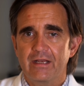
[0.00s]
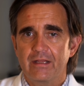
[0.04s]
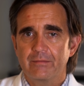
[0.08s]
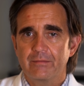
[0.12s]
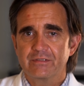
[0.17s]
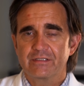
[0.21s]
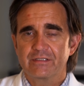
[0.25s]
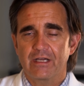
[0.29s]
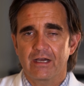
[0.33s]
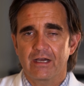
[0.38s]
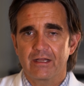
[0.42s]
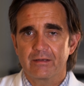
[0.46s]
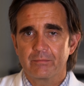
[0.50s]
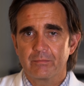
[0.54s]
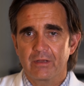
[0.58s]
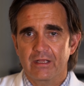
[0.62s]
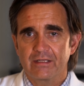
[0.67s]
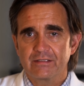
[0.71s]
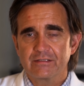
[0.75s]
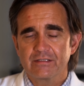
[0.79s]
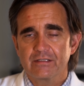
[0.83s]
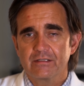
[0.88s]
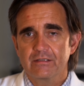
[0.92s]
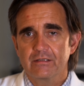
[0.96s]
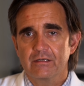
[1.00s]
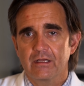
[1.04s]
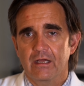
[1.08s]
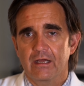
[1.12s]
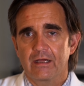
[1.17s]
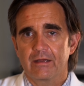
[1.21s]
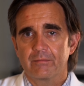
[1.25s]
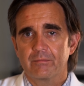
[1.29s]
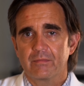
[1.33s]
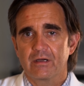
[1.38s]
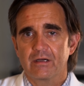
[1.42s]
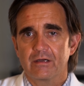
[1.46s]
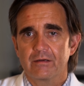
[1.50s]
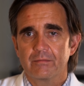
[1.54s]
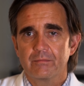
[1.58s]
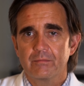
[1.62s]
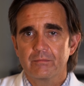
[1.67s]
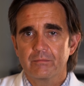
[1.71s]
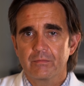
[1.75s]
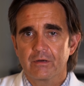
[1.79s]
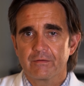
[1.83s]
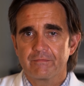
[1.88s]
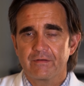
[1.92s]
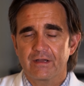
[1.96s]
name is Don Benson. I'm a
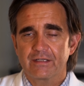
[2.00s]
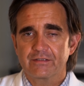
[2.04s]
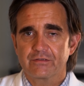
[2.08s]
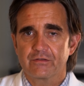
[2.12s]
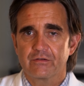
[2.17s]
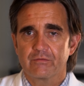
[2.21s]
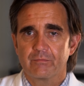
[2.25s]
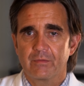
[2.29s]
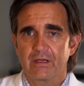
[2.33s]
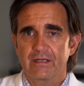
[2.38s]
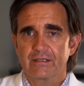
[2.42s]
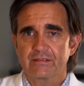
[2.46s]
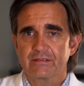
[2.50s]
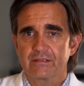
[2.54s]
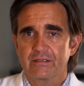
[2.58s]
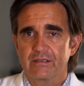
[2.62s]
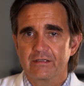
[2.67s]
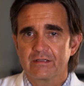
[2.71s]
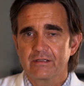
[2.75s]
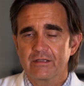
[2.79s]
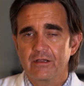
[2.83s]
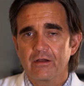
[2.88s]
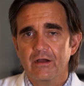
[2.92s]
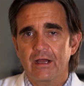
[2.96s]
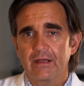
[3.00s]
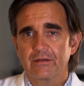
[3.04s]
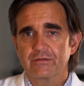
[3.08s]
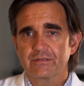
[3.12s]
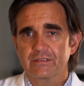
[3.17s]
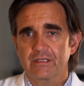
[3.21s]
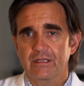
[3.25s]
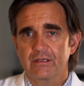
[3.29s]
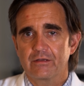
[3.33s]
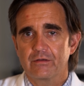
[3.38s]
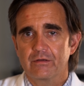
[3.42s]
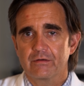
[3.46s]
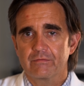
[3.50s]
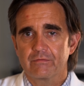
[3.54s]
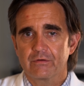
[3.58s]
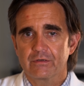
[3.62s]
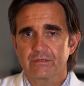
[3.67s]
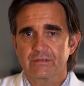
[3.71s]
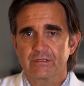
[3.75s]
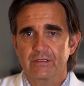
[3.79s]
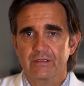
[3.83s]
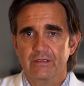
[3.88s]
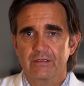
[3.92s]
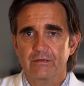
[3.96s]
professor of medicine at The Ohio State
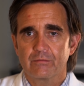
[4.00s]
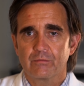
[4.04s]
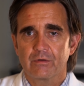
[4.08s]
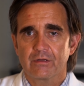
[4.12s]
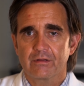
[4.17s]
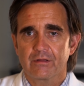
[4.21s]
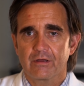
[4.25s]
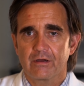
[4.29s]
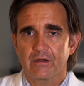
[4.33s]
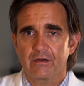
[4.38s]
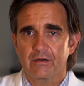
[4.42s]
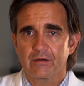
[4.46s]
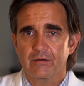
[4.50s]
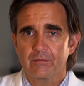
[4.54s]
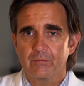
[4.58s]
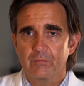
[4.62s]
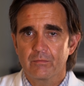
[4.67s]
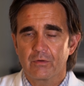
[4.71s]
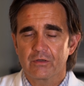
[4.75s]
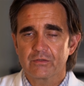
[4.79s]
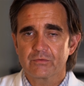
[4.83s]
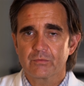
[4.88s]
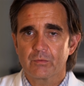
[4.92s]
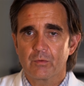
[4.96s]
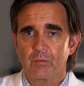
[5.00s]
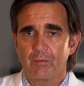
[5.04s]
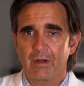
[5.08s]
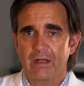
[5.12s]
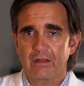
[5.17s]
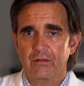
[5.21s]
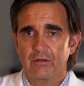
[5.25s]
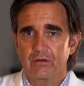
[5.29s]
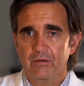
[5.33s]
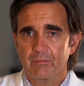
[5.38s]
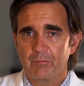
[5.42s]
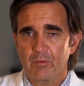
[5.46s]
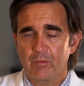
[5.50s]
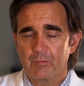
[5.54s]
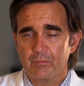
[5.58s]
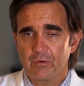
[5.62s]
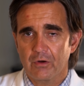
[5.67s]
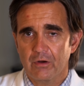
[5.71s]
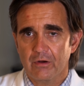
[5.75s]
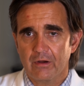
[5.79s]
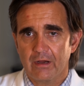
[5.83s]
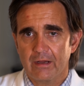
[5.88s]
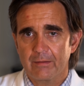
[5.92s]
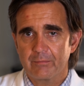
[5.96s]
University with our multiple myeloma
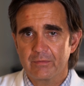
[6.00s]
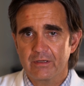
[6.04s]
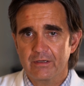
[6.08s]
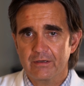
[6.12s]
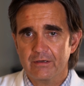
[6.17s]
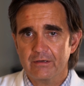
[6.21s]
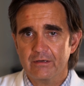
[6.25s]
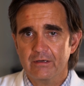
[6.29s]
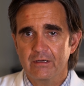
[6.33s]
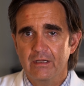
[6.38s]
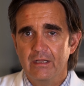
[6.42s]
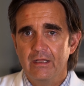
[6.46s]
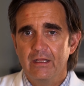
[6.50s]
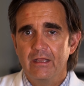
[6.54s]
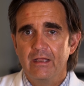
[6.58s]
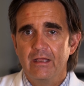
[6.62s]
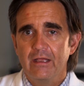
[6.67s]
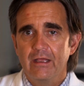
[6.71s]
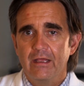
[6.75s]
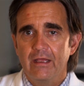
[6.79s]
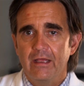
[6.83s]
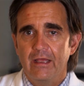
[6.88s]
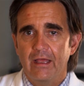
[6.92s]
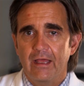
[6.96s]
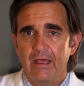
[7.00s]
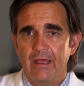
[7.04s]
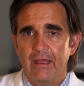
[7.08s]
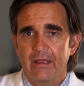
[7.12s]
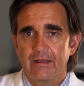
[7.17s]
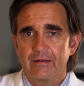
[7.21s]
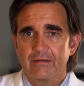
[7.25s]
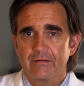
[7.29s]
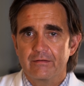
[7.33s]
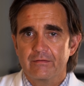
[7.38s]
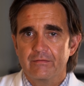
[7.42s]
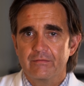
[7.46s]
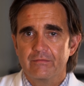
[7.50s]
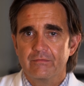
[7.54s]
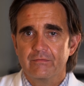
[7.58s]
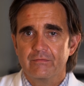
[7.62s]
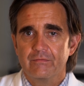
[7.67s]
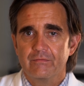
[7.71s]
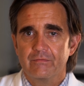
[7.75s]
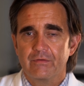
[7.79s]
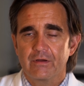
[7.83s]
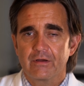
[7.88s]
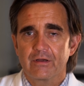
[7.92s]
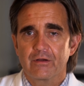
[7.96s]
program here. And
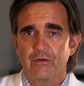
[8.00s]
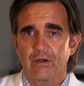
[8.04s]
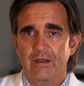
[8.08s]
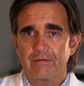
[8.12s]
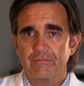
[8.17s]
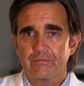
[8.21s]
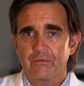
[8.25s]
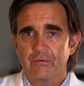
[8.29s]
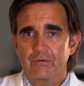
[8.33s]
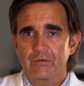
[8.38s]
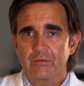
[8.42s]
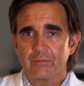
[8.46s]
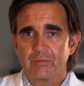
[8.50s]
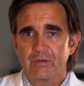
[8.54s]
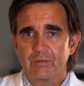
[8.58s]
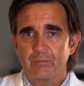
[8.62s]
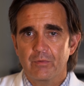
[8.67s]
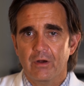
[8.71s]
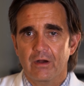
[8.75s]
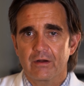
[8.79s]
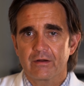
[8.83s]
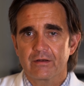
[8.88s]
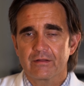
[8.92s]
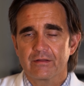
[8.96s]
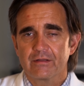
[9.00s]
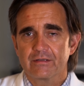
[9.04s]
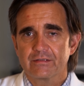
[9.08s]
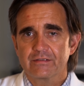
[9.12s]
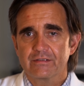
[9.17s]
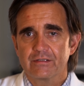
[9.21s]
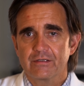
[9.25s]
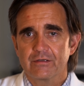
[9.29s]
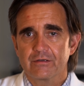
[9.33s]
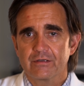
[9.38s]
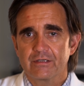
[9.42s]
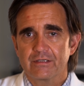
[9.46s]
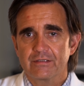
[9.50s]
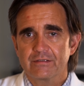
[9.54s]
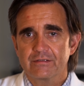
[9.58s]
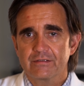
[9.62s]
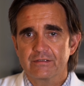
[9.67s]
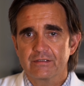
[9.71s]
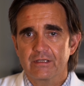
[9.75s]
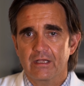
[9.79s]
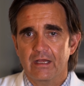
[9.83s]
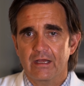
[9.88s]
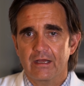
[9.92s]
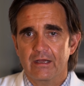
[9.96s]
very grateful to be part of the
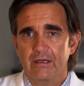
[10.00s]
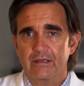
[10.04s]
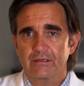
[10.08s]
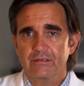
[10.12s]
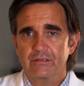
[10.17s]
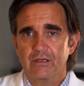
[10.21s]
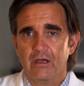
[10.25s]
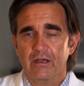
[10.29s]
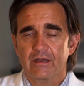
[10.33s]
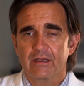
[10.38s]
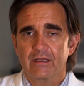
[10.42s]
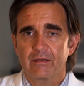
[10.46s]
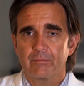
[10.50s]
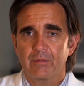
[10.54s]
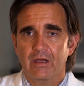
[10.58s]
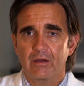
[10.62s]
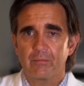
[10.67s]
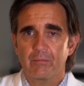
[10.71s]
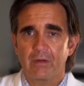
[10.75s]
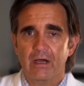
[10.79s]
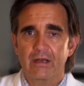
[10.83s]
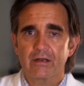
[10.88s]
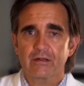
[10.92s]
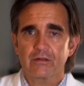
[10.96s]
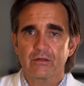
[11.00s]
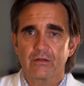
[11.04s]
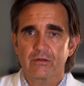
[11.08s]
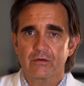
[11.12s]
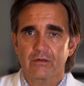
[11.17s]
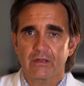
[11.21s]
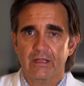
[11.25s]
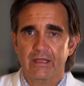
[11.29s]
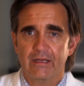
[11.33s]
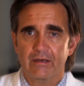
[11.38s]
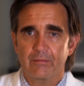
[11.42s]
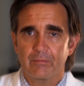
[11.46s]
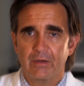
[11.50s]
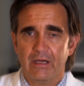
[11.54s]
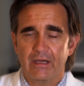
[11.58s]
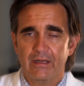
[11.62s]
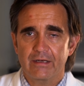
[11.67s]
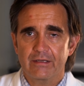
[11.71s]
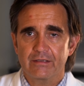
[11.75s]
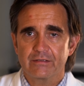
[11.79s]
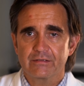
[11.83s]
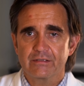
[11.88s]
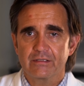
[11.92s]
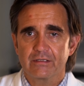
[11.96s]
series uh, talking about monoclonal
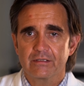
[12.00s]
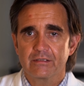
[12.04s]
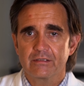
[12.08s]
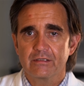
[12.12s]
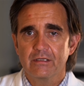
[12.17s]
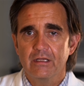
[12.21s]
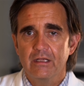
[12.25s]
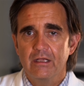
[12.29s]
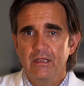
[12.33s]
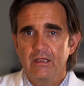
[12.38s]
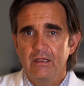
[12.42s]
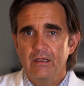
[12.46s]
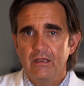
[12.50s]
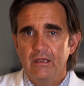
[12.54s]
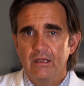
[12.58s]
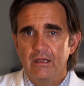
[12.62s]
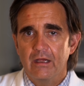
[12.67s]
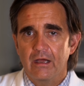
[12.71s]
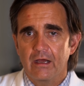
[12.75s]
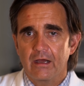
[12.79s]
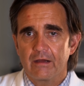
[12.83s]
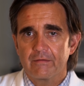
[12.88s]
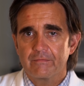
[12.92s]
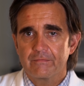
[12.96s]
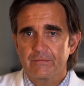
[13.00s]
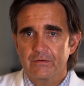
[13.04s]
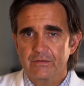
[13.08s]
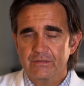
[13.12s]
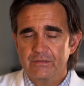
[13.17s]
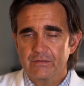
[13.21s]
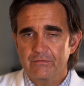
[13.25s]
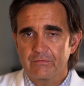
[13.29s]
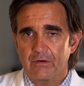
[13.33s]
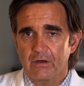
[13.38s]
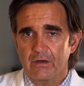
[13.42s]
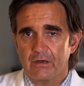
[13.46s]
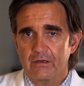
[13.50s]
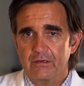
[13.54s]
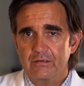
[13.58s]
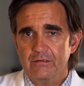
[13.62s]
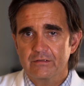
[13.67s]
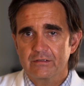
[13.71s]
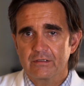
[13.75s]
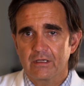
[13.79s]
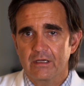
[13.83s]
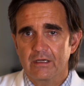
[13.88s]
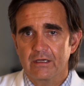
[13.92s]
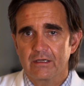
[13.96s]
antibodies. And uh, first of
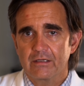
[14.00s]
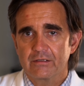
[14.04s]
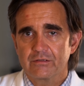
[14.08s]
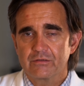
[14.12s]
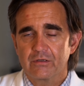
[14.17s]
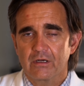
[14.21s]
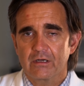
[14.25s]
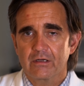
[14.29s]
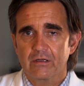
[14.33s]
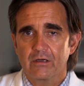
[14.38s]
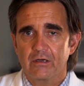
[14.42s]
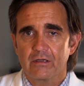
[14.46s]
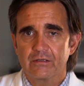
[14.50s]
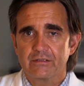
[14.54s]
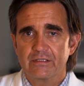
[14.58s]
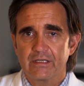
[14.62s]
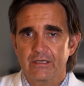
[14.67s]
all, a drug called